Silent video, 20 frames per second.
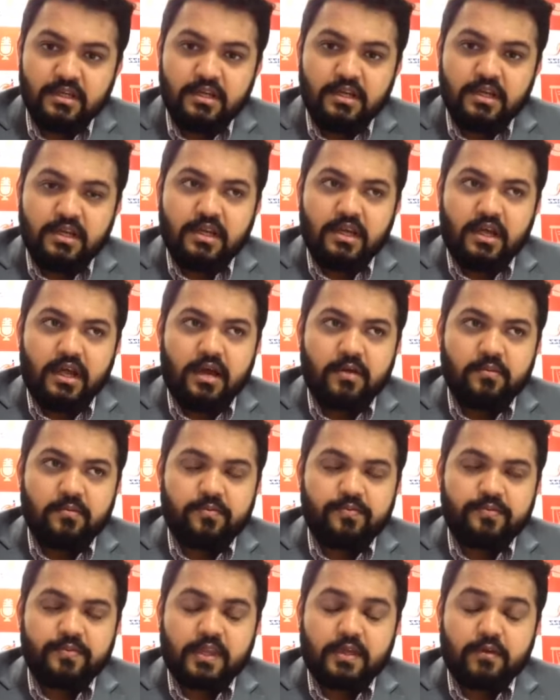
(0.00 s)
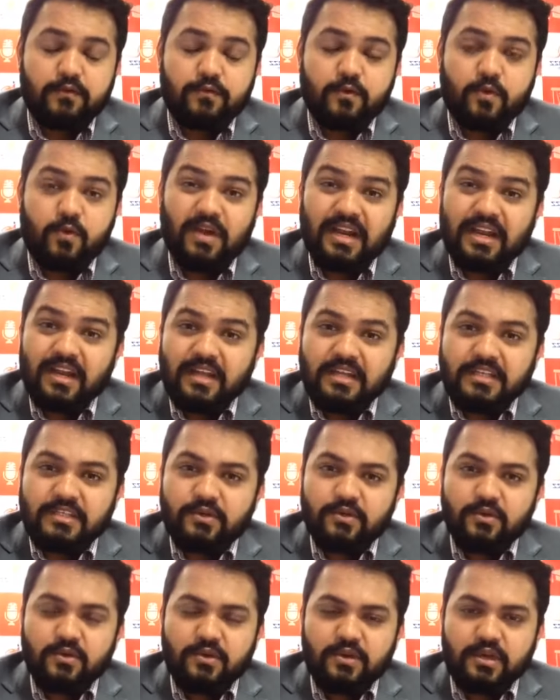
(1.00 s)
For 190,
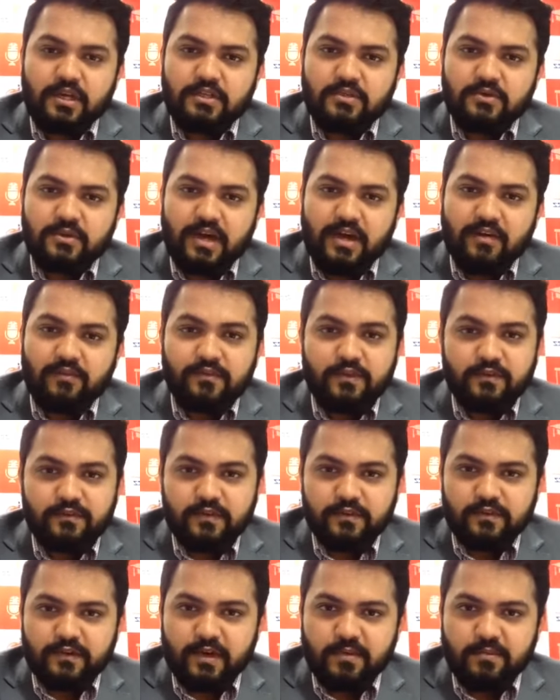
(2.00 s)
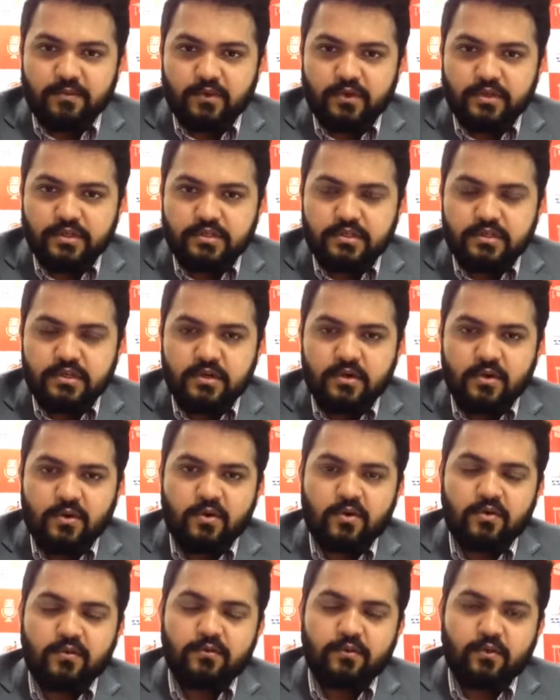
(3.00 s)
you need to have 55 points,
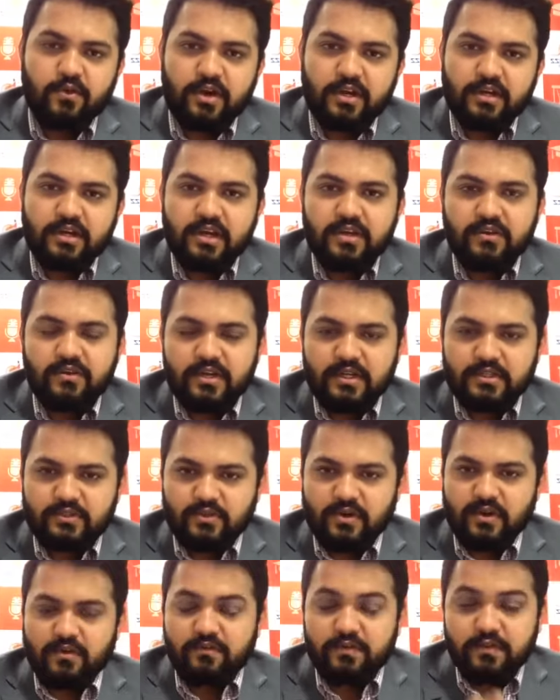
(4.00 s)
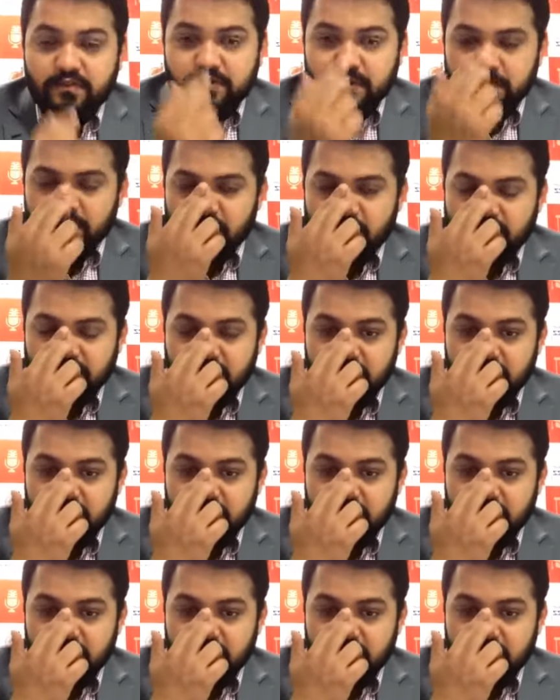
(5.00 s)
or 489, you need to have 50 points.